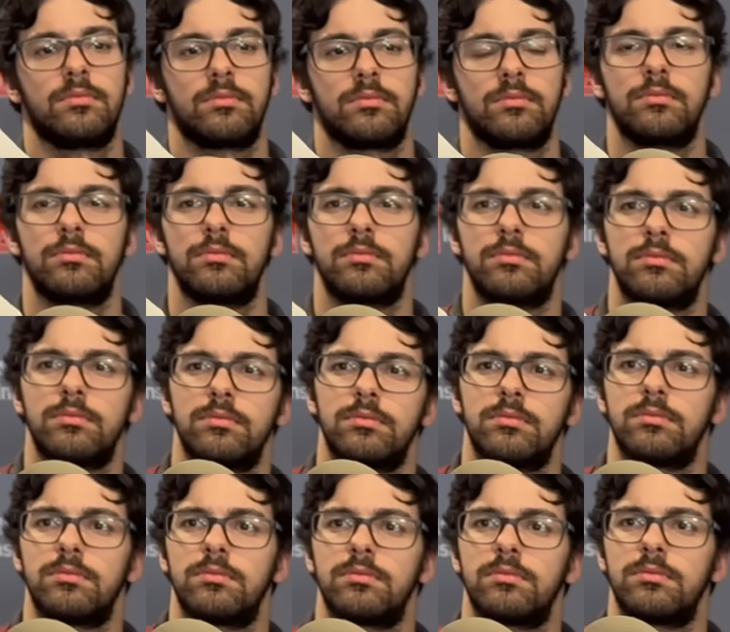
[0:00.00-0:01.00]

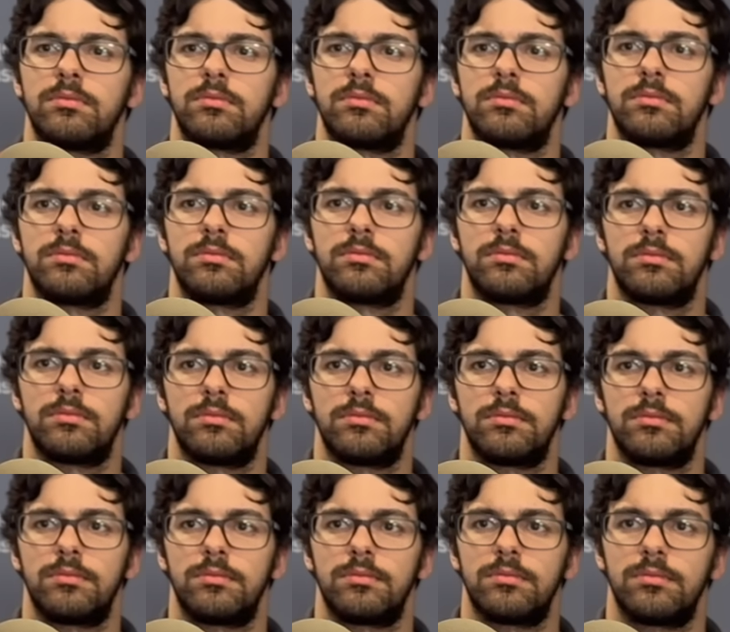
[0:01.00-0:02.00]

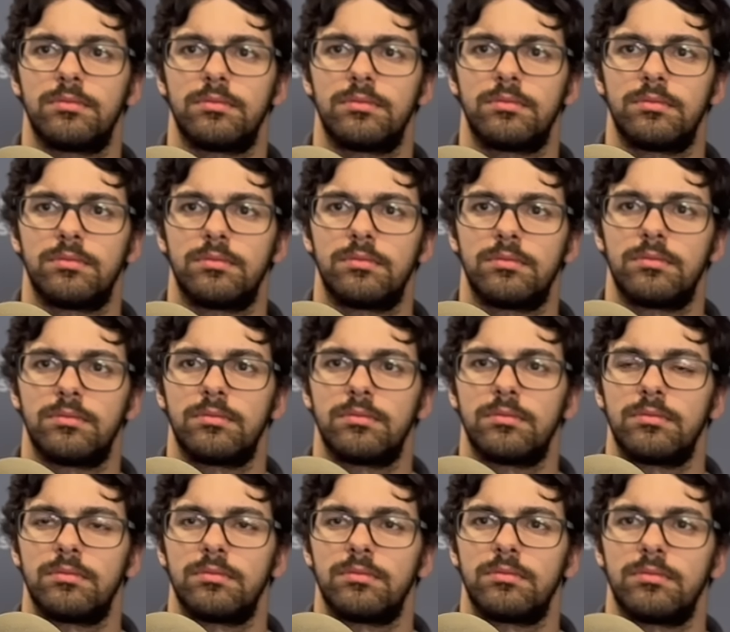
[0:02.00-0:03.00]

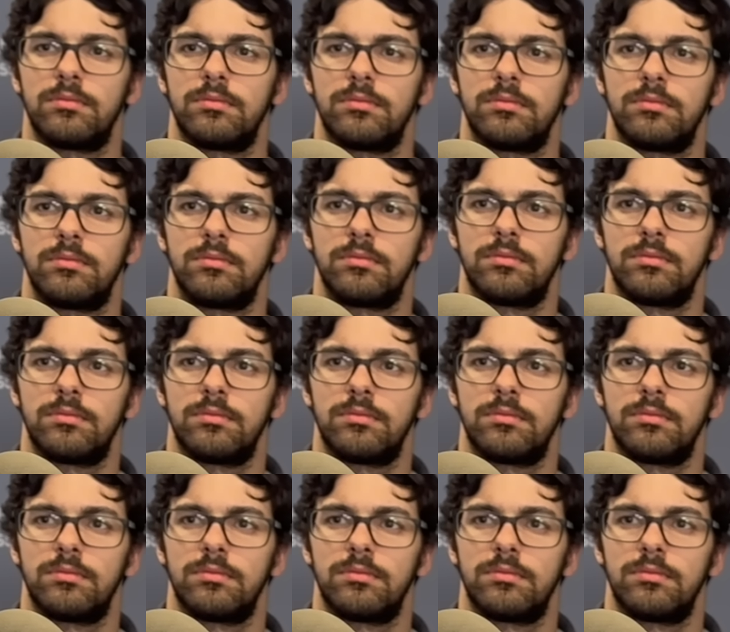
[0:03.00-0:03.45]
[no speech]